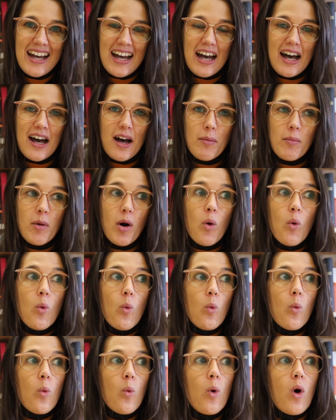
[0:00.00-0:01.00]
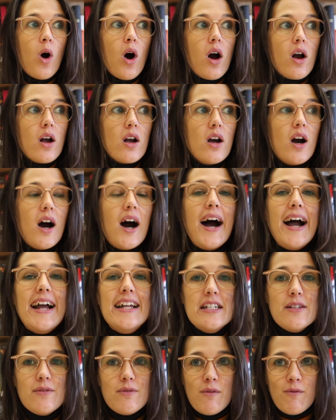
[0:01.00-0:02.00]
what
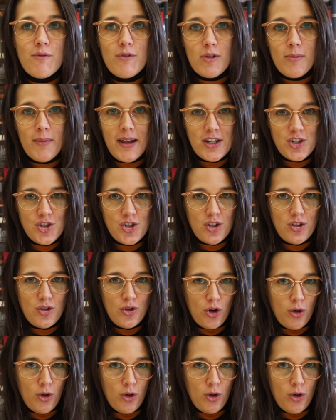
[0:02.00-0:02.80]
kind of information